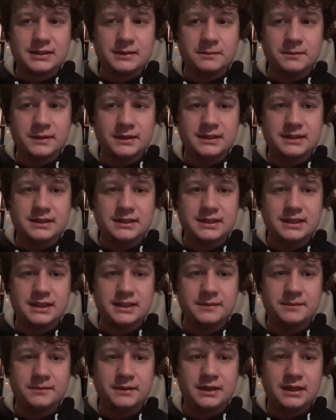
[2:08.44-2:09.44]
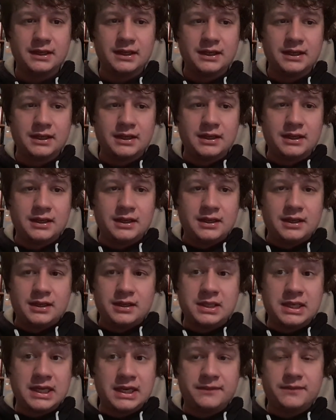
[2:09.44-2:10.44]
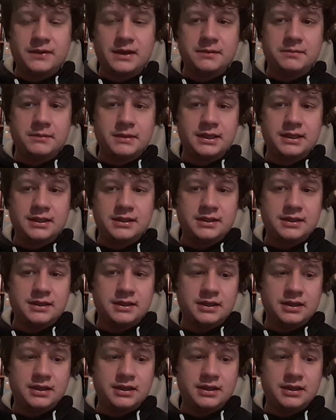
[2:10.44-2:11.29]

But um, yeah, five million.